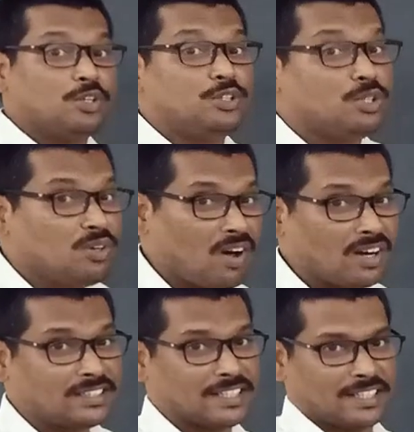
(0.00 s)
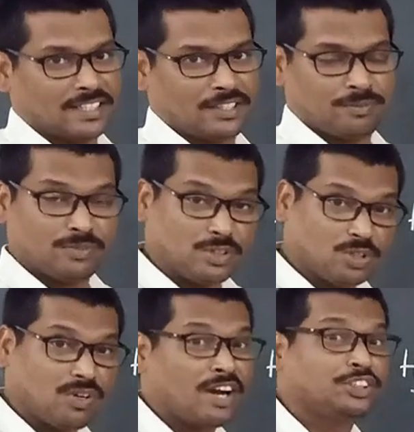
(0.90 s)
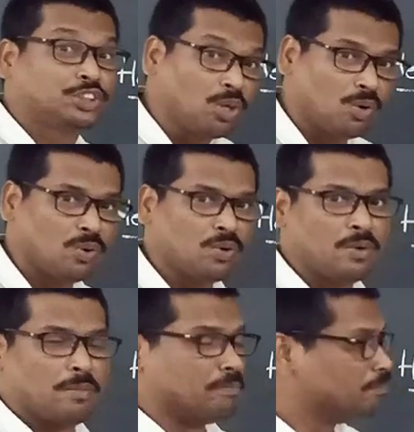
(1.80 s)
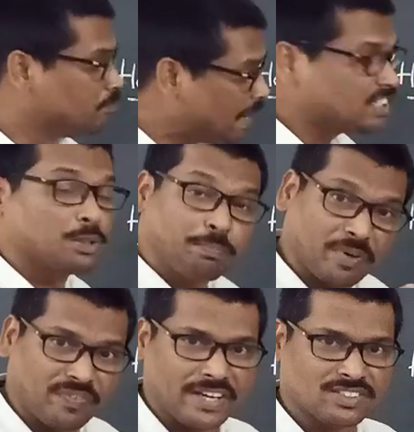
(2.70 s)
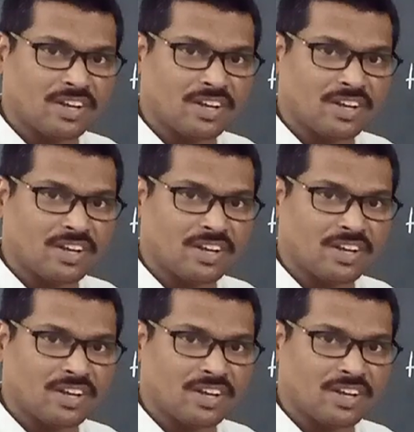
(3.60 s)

do not show much preference,